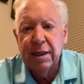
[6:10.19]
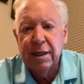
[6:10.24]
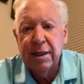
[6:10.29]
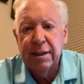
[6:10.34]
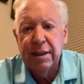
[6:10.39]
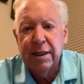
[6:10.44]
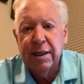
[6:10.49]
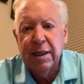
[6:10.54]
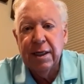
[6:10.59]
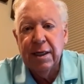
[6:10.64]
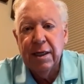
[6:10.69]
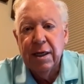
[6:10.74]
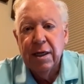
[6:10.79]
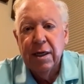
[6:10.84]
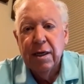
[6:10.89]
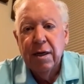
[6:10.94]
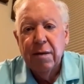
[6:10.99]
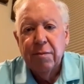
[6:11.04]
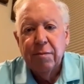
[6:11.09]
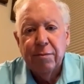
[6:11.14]
and then he
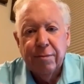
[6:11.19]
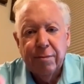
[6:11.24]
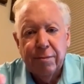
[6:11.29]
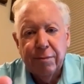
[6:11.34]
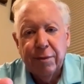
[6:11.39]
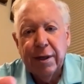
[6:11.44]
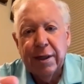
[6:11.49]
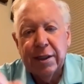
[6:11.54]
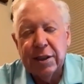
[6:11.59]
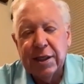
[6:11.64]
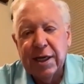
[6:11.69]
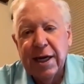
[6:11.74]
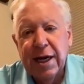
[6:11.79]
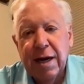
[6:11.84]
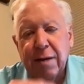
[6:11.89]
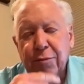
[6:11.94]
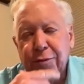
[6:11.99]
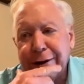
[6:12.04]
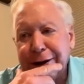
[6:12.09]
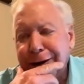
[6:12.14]
brought his
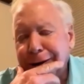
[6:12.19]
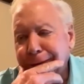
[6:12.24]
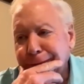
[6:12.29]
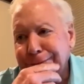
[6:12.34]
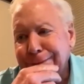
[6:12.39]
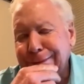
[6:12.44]
camera out.